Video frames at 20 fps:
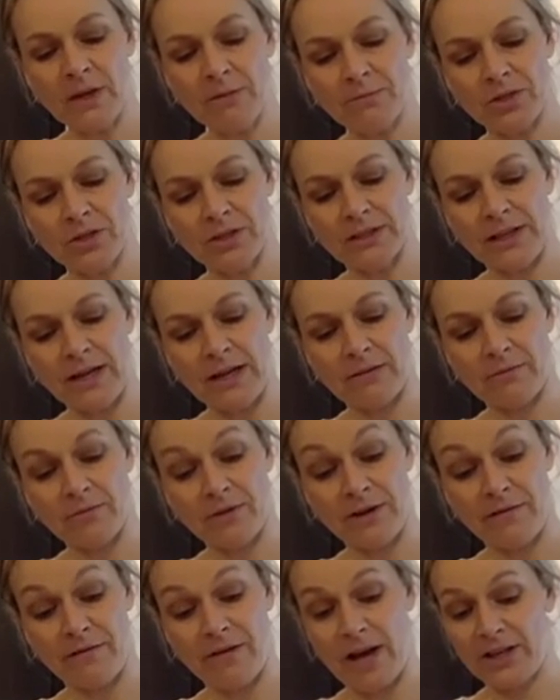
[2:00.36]
just getting
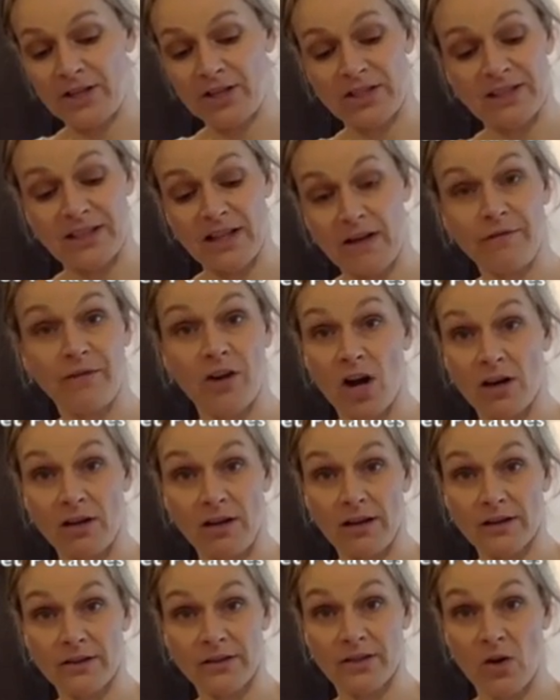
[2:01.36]
rid of, I just love
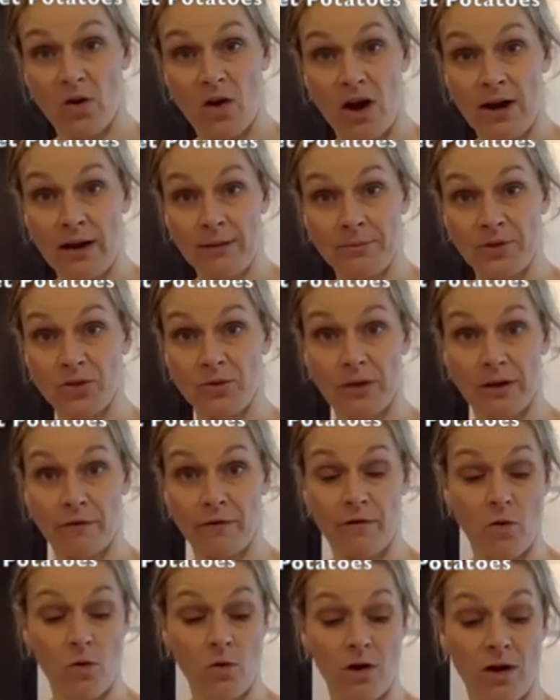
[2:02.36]
garlic. So I'm doing
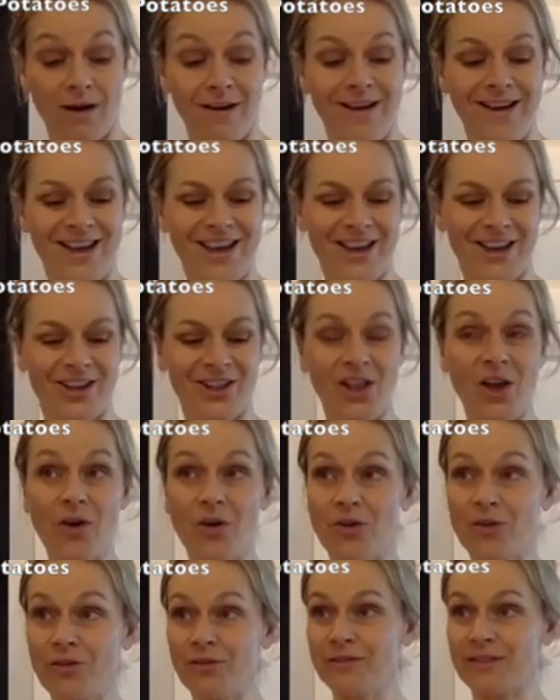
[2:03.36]
four
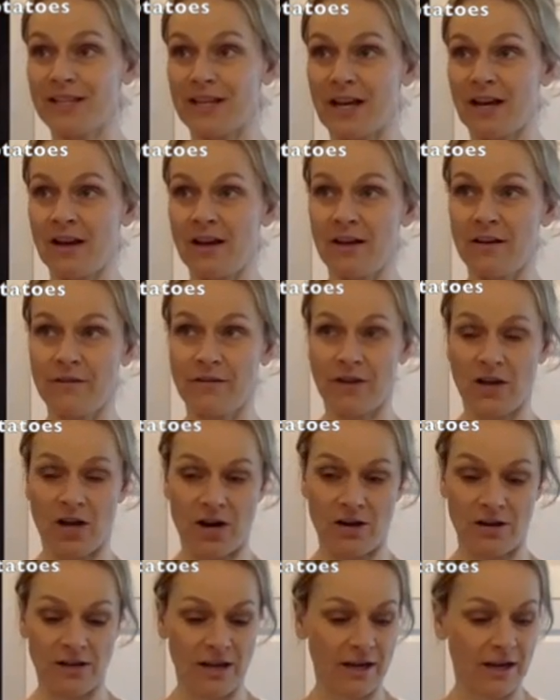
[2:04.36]
cloves of
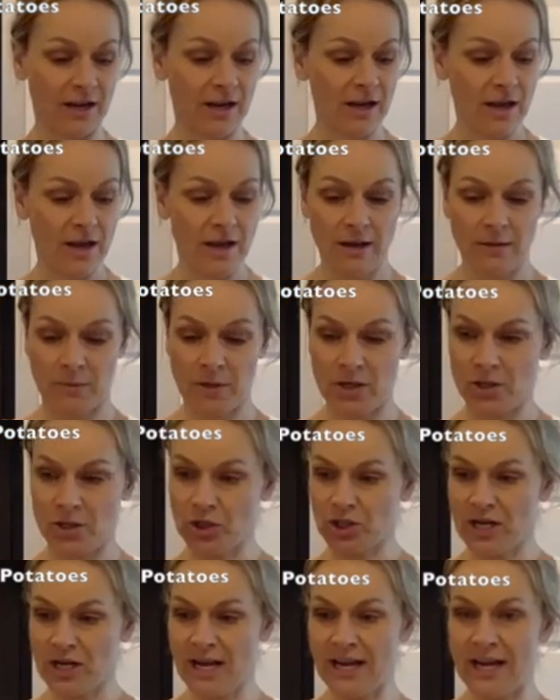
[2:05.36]
garlic. I'm gonna
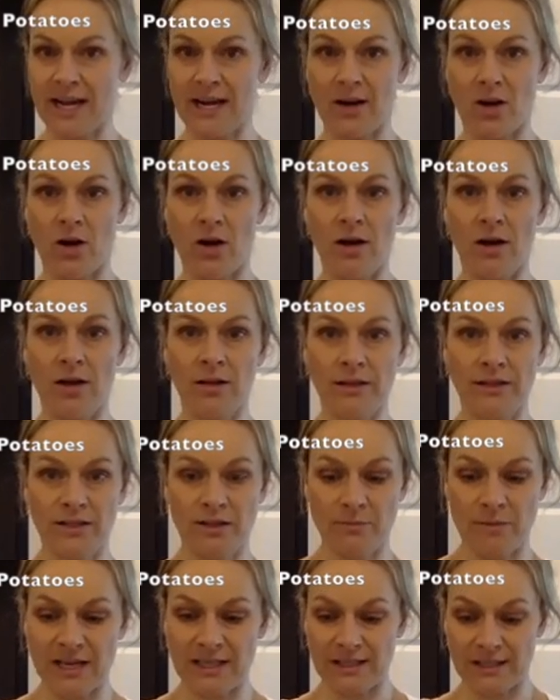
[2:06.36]
try and get it all
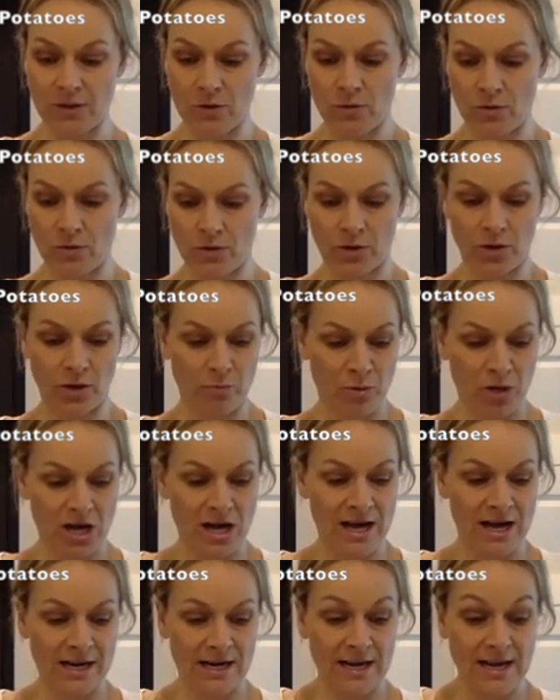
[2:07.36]
into my slow cooker
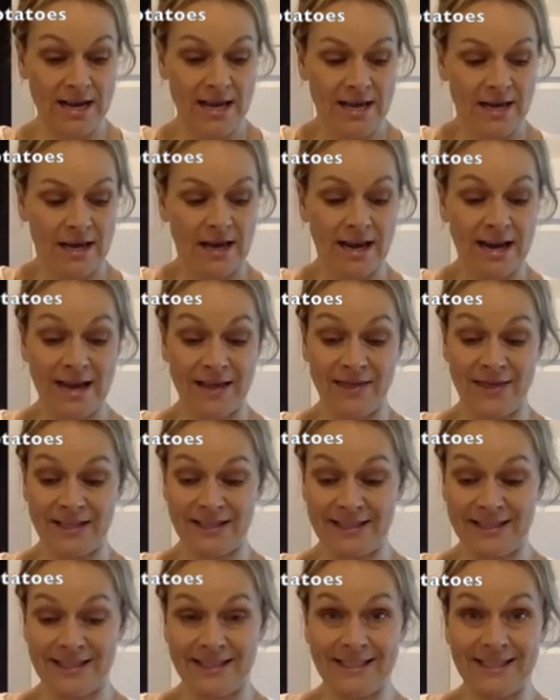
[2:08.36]
pot. Again,
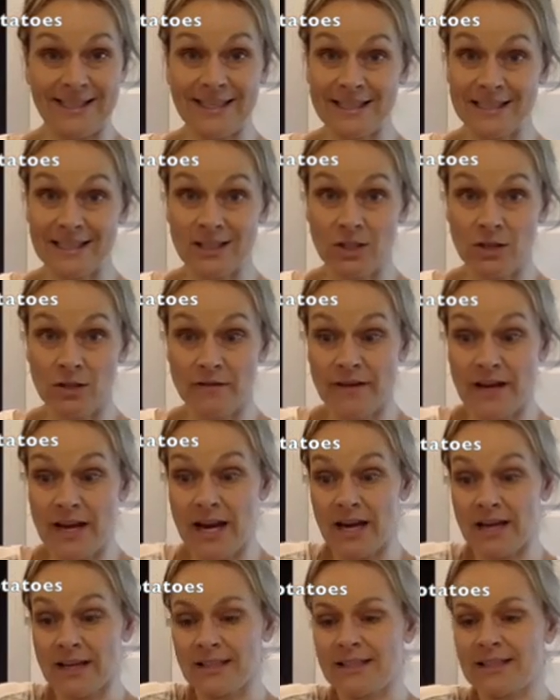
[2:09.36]
this is six
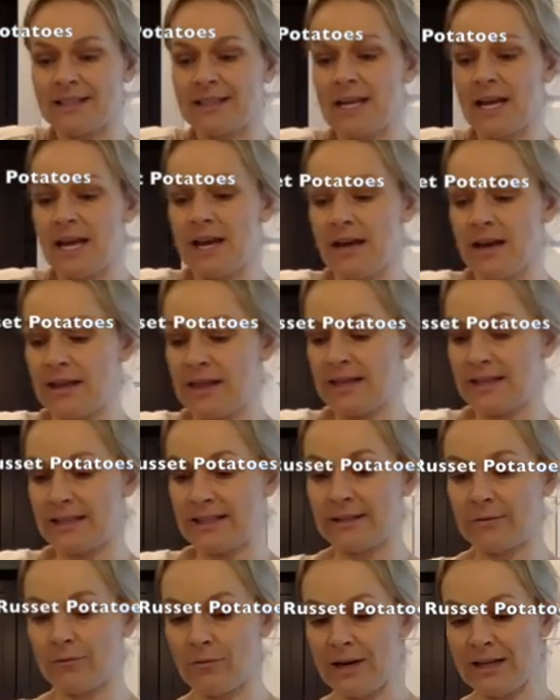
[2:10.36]
servings,
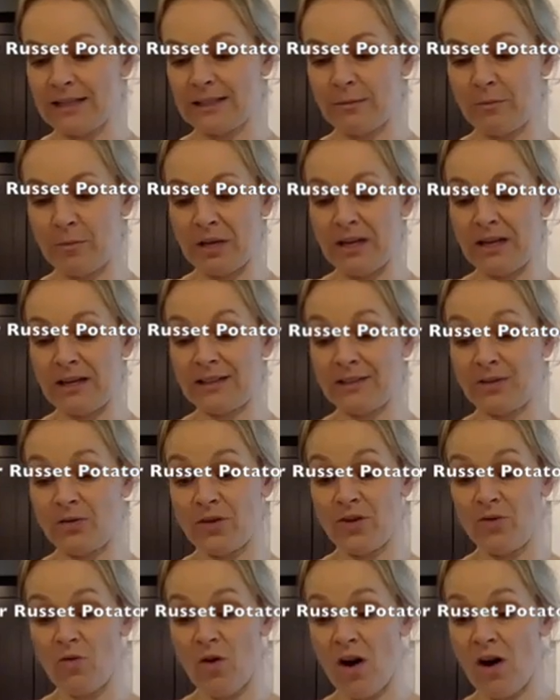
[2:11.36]
this recipe, so
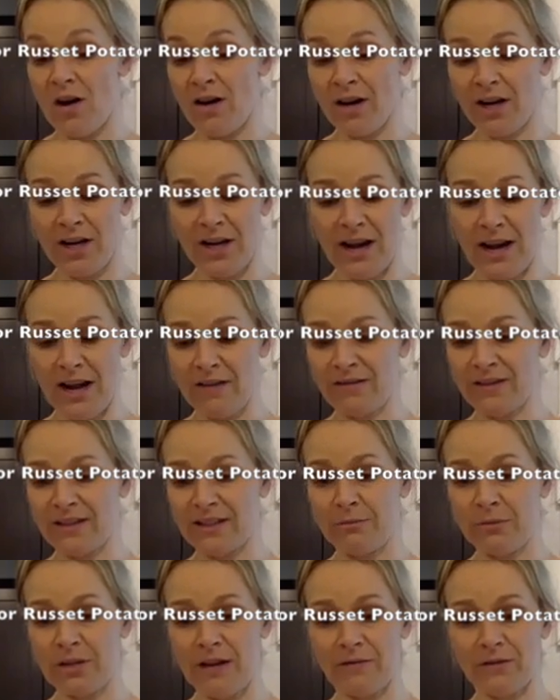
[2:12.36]
you are gonna have
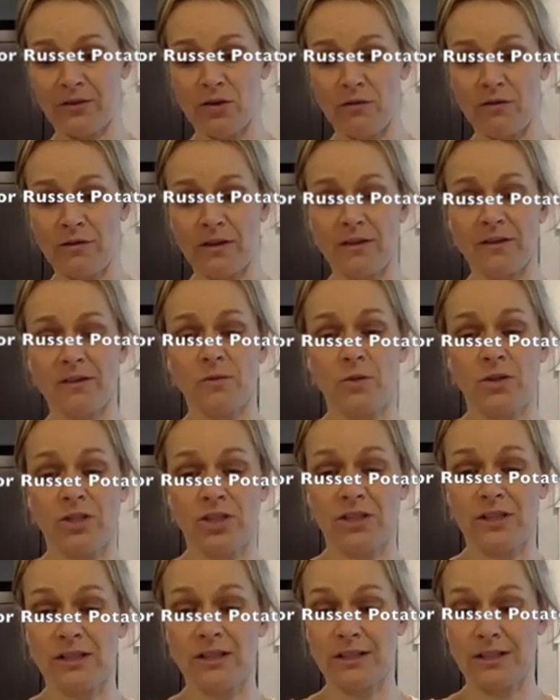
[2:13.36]
some leftovers, which
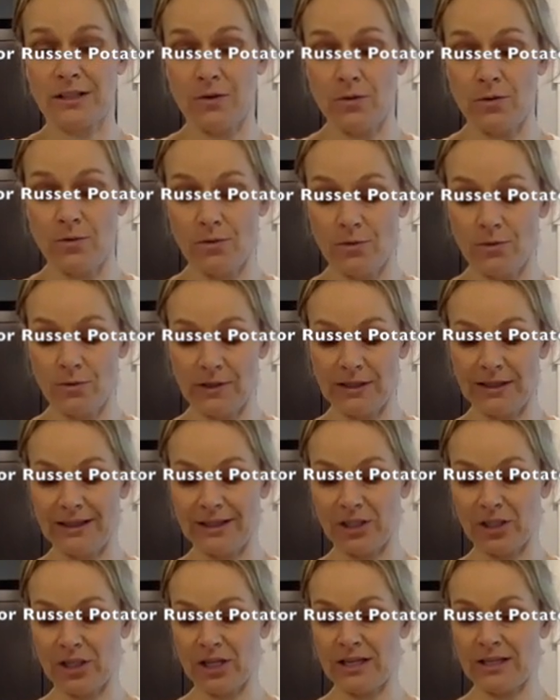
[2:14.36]
is so
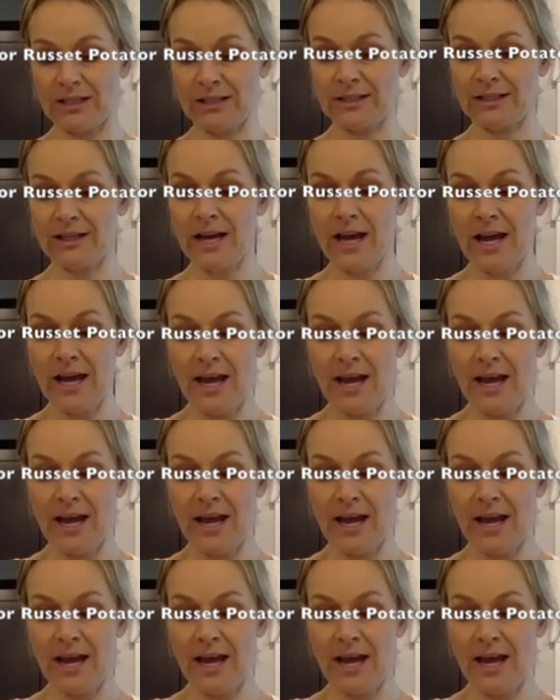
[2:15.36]
delicious